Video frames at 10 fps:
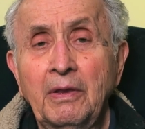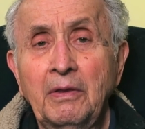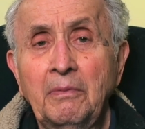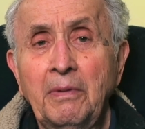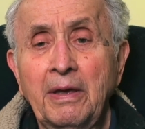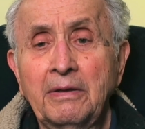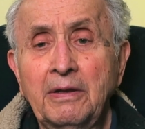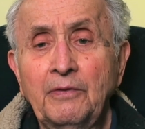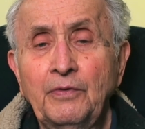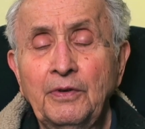the
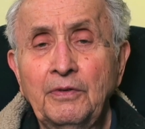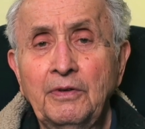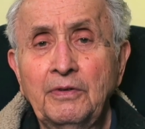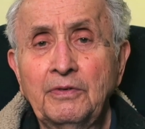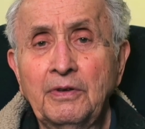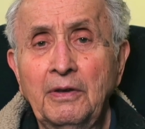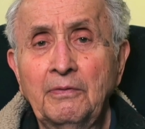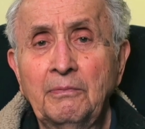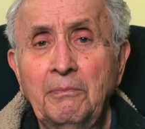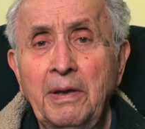magnificence
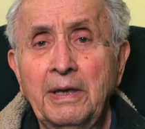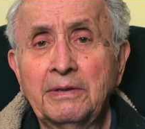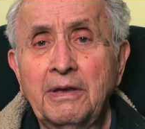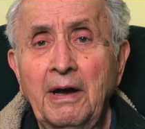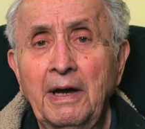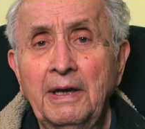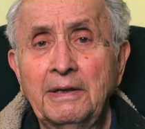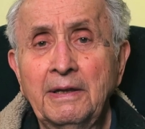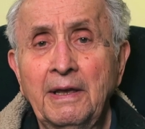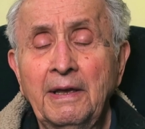of
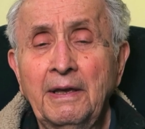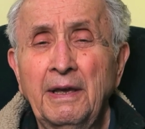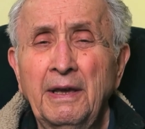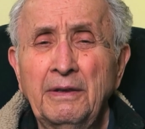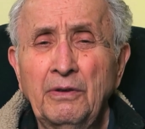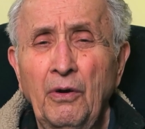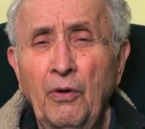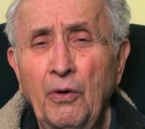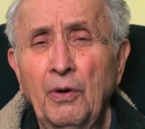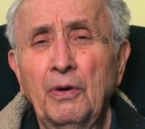mankind and the
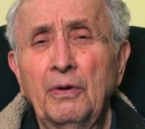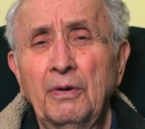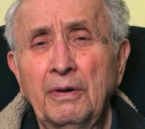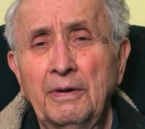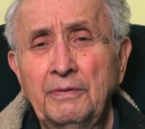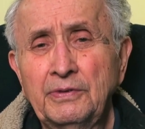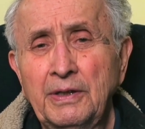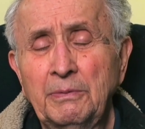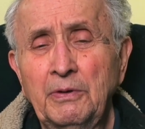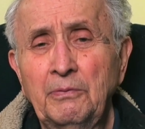horror of
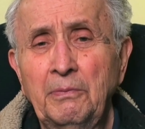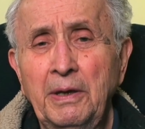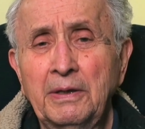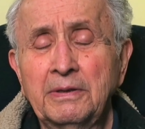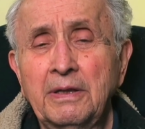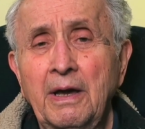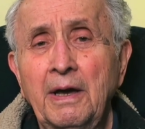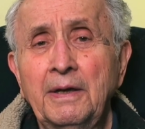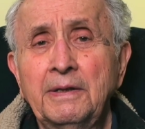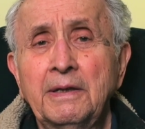some of
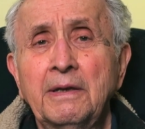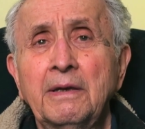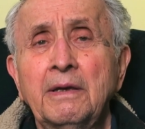mankind.